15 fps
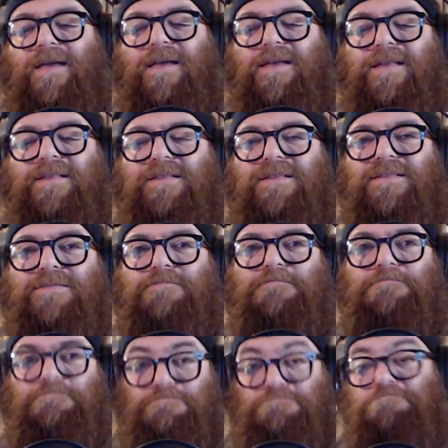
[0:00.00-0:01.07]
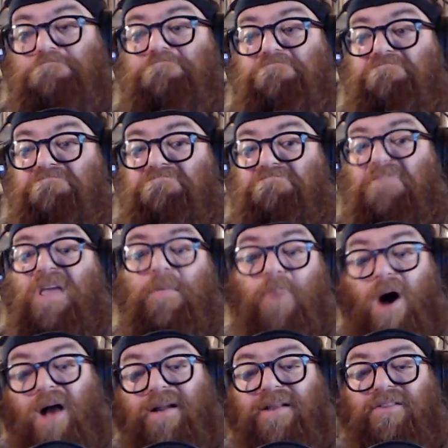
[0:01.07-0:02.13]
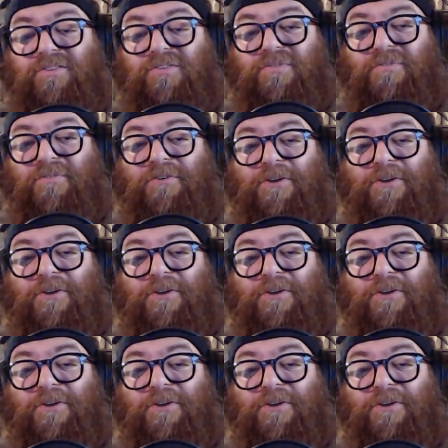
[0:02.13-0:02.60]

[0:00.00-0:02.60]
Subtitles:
and he bought it.